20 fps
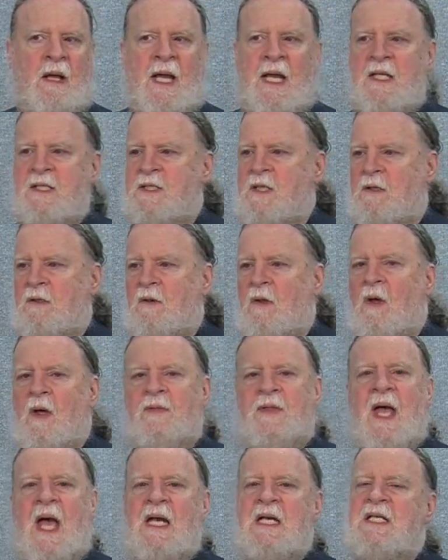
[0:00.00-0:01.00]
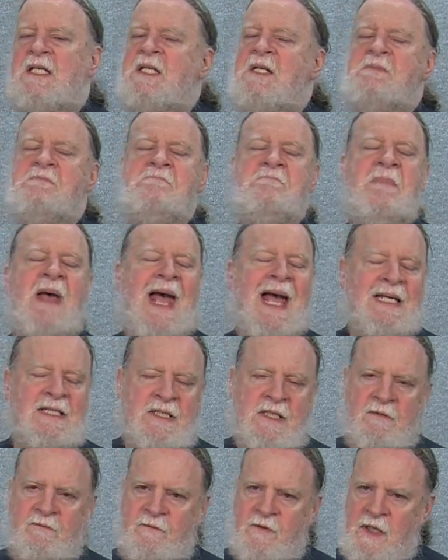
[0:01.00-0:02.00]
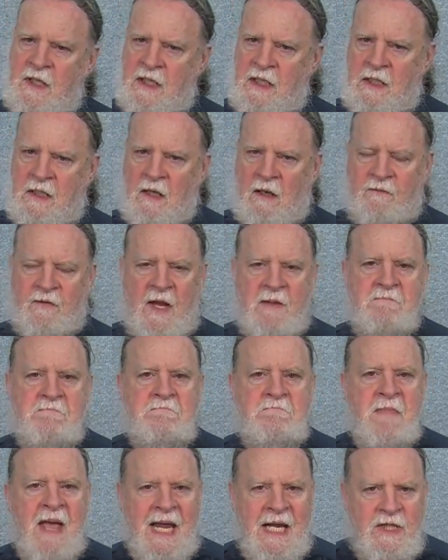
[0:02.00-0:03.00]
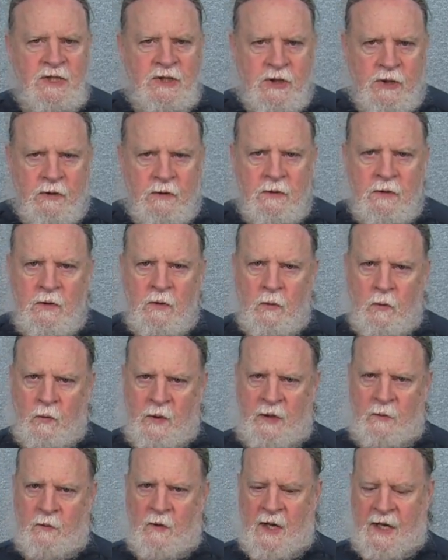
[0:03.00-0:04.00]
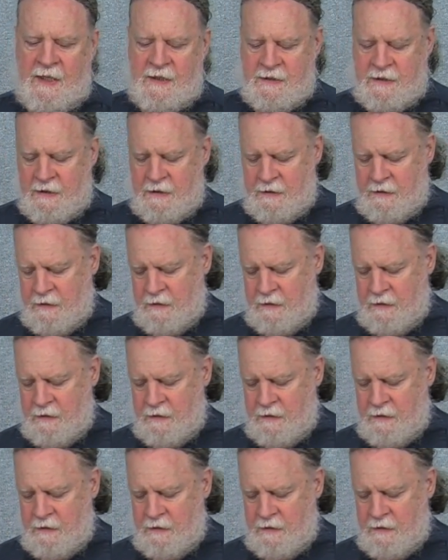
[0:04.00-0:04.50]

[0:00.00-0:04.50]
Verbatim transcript: is a law that is in massive need of a major rewrite.